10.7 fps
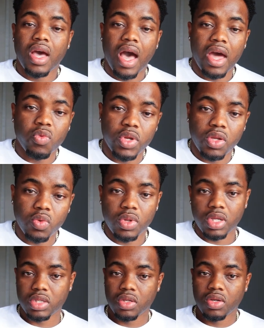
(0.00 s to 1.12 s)
How do we do
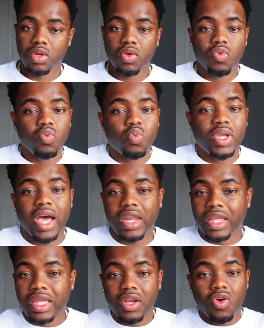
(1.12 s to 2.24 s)
this? We got to
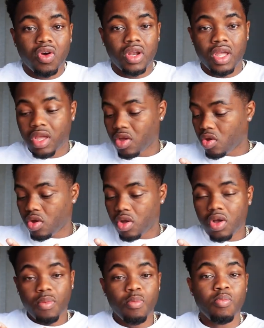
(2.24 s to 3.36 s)
get on
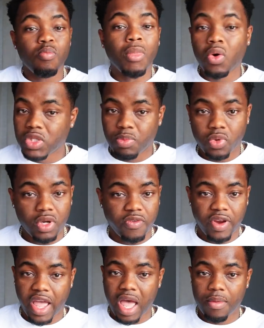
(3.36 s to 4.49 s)
multiple
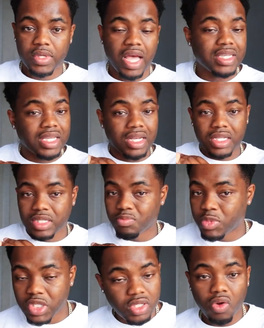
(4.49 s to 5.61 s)
different apps. I said this
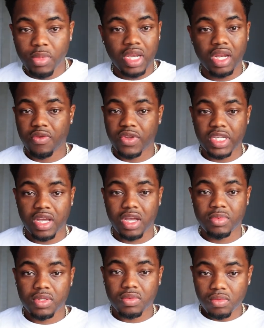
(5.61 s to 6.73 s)
so many different times.